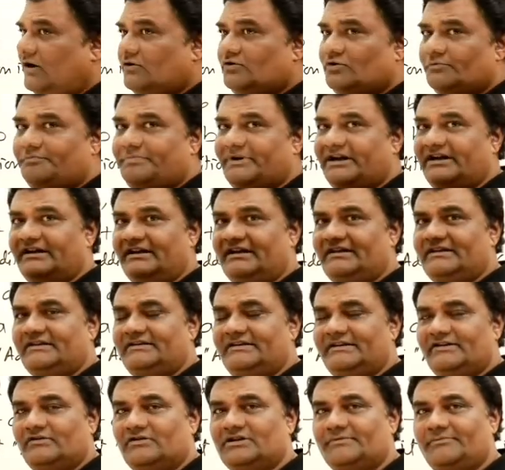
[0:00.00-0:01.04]
How to print
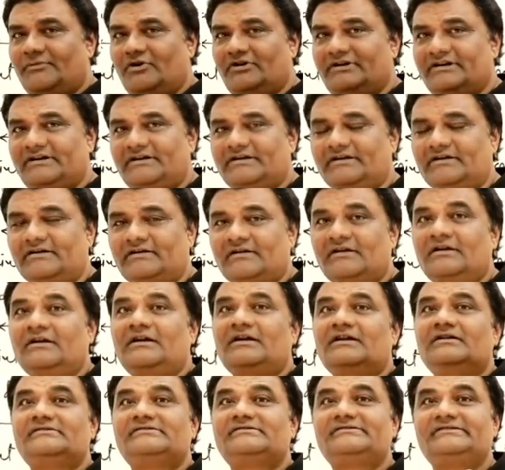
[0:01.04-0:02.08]
anything on the monitor?
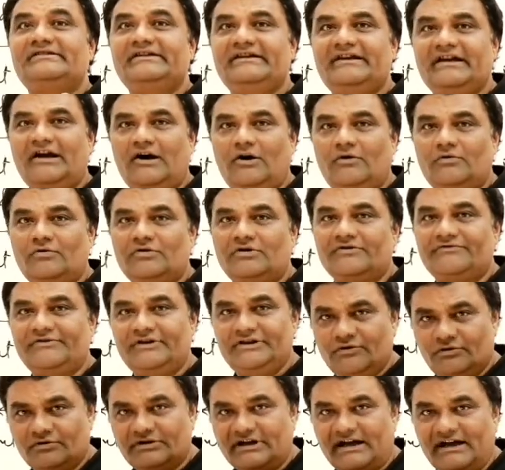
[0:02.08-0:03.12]
Cout, we
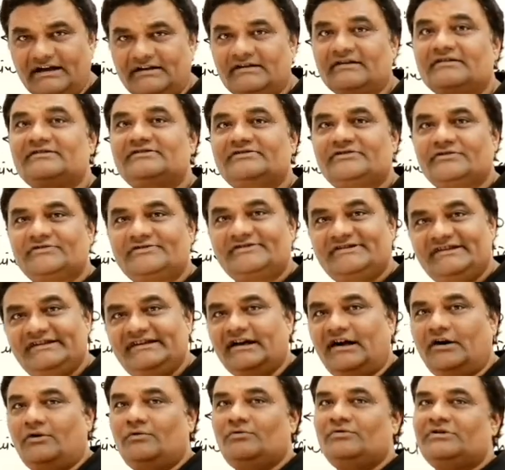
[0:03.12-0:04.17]
know that. So
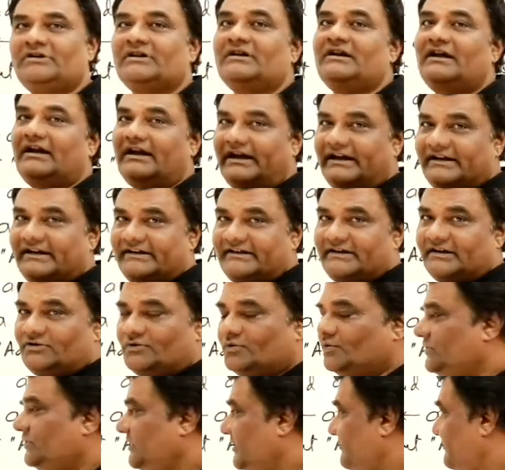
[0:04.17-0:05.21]
cout, enter
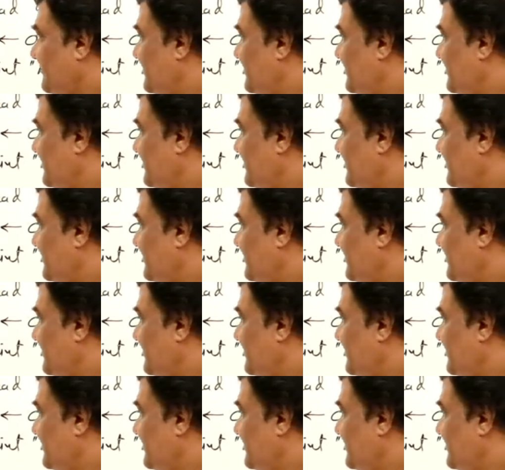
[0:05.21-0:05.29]
two